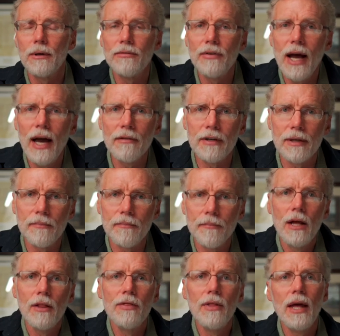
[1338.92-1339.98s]
of heaven.
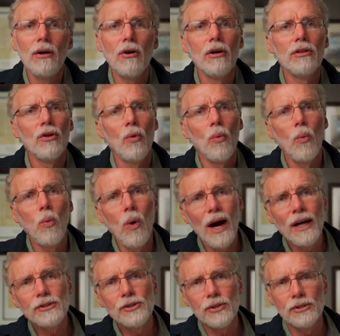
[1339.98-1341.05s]
Then on the
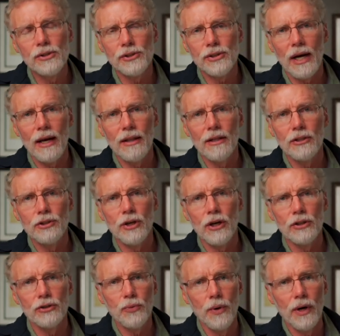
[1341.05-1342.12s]
western side of the
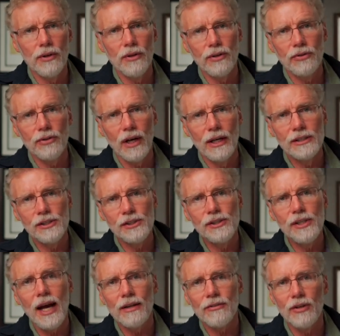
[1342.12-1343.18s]
church, where the sun
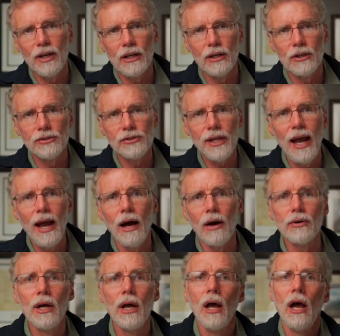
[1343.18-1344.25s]
sets and goes
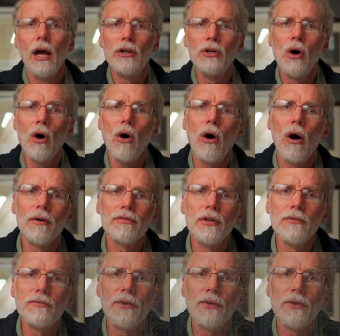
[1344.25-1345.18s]
down, you'll often